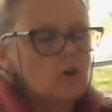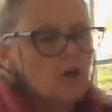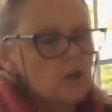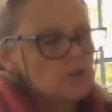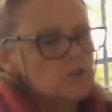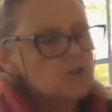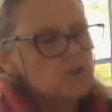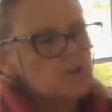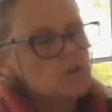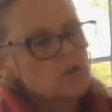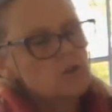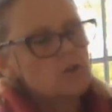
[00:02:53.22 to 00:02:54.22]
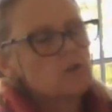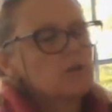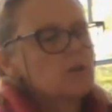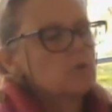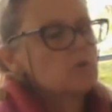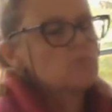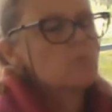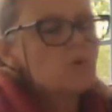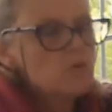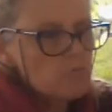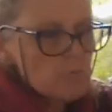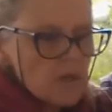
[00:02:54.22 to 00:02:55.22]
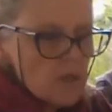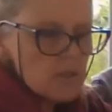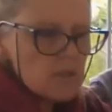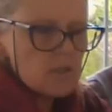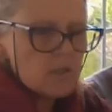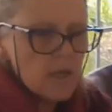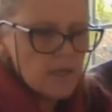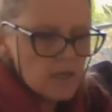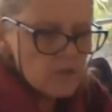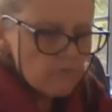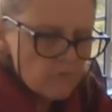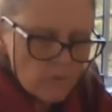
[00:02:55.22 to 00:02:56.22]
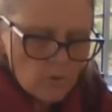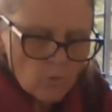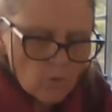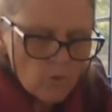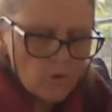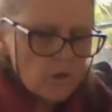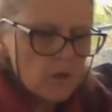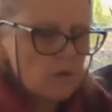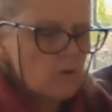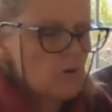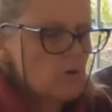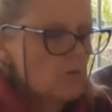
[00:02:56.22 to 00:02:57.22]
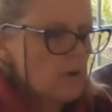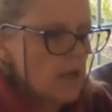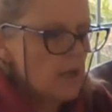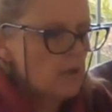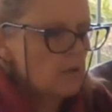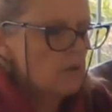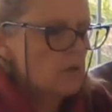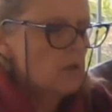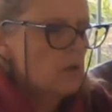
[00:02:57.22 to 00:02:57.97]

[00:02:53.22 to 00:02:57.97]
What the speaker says: I just heard there was a movement at the station for the word had got around.